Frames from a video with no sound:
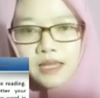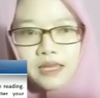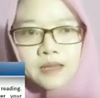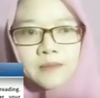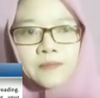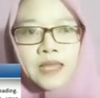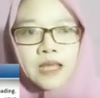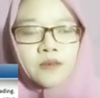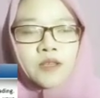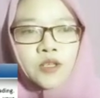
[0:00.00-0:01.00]
Okay,
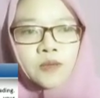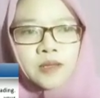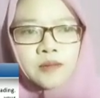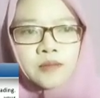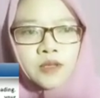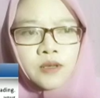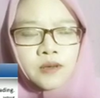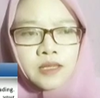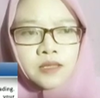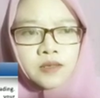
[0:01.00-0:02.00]
what do you mean
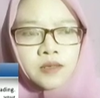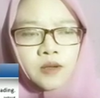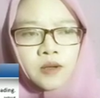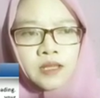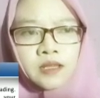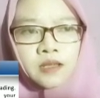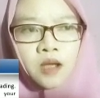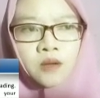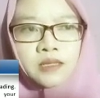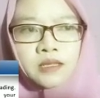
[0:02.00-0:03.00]
you
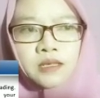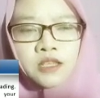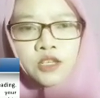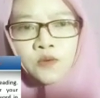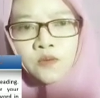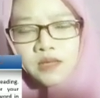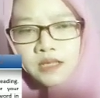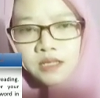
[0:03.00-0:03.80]
encounter a new word